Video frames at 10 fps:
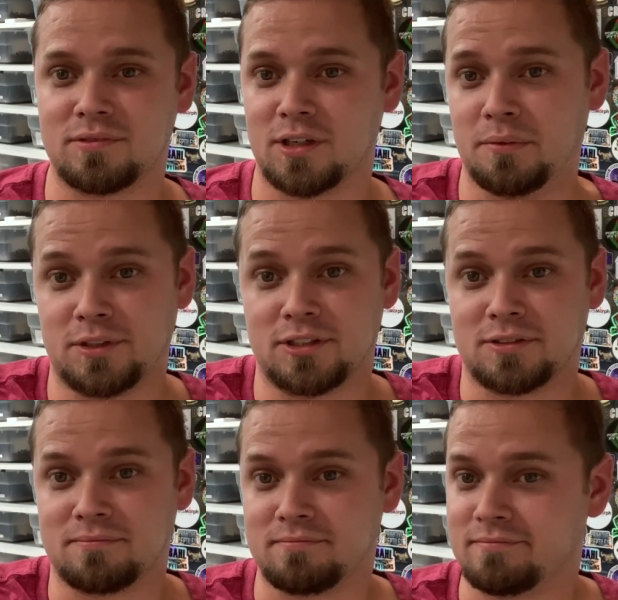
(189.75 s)
So we
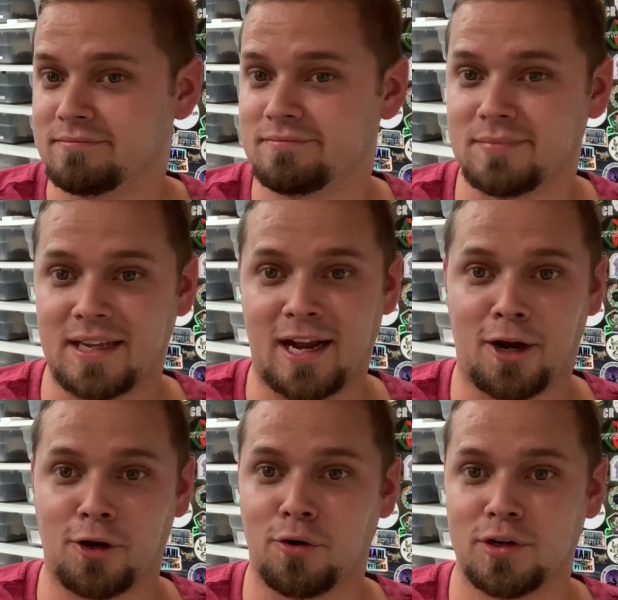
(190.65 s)
just
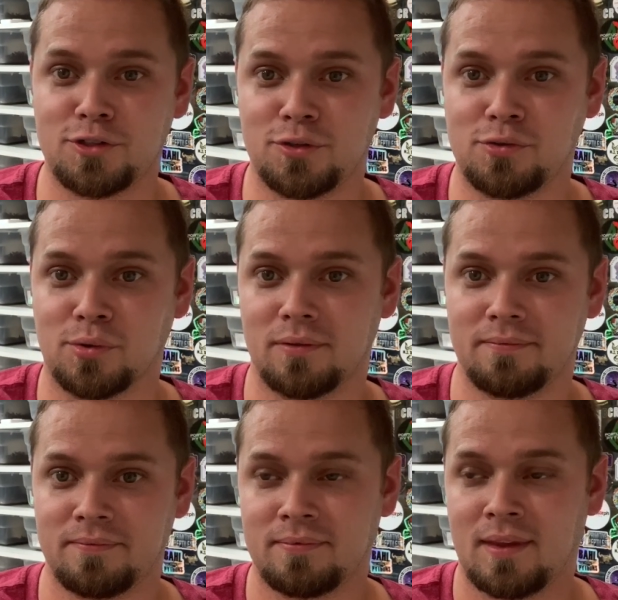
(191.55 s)
carried on as usual.
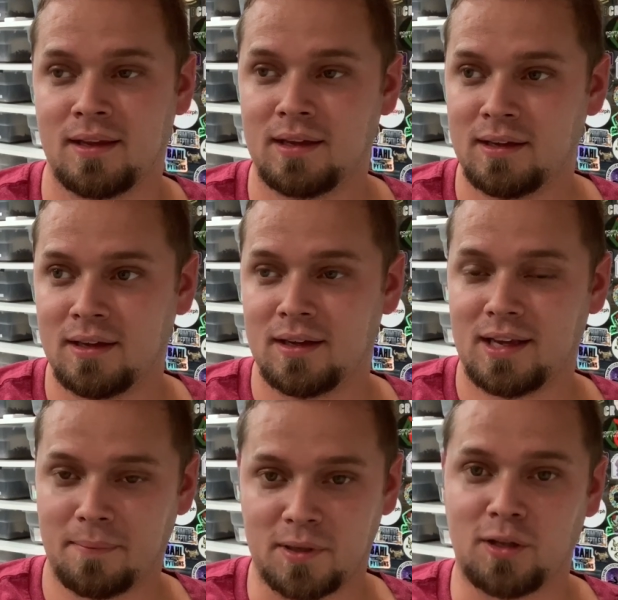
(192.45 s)

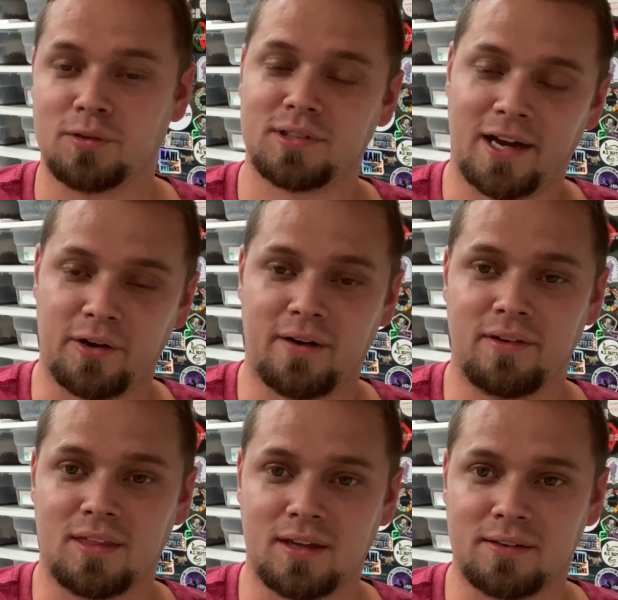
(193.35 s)
Kept a close eye on
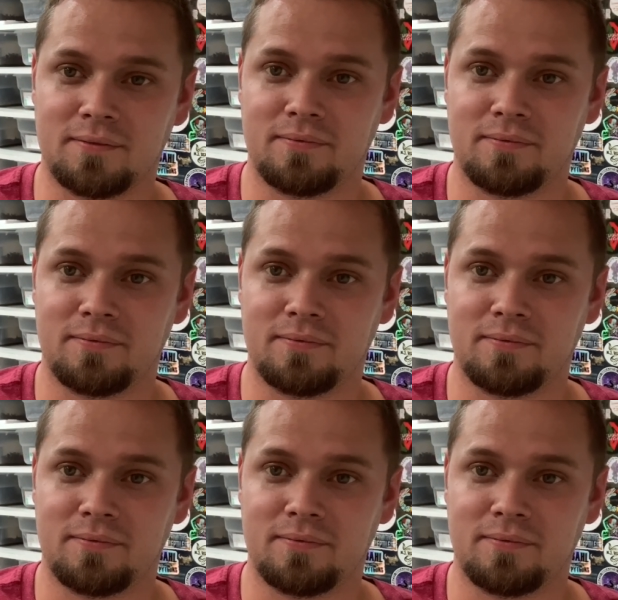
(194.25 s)
everything.